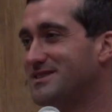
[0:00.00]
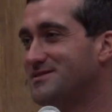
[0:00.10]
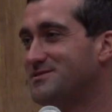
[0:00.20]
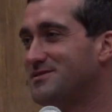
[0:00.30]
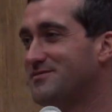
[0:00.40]

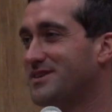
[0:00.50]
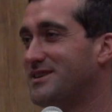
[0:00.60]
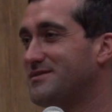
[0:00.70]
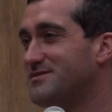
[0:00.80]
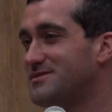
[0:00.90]
it sort of
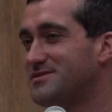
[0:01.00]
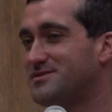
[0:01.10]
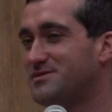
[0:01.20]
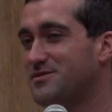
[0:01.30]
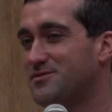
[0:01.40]
got
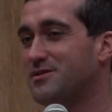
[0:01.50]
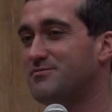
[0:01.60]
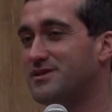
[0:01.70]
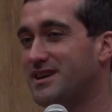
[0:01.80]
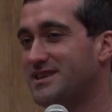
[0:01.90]
so
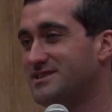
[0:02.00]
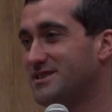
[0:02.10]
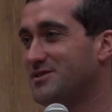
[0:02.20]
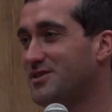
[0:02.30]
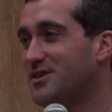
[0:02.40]
corporatized
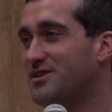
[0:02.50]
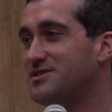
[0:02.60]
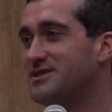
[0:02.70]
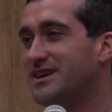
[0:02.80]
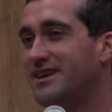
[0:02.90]
and large.